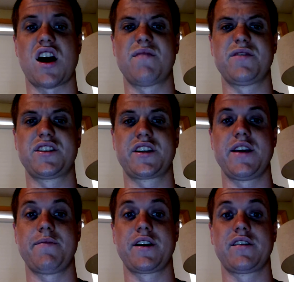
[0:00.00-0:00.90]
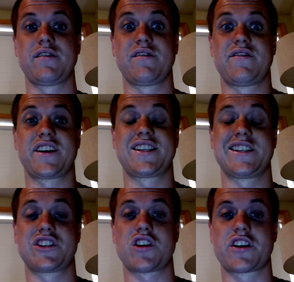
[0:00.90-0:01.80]
just fixing
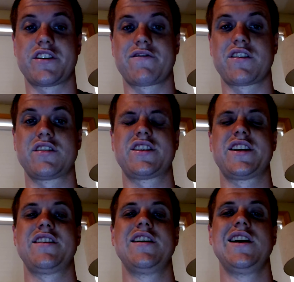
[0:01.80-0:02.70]
instruction first, and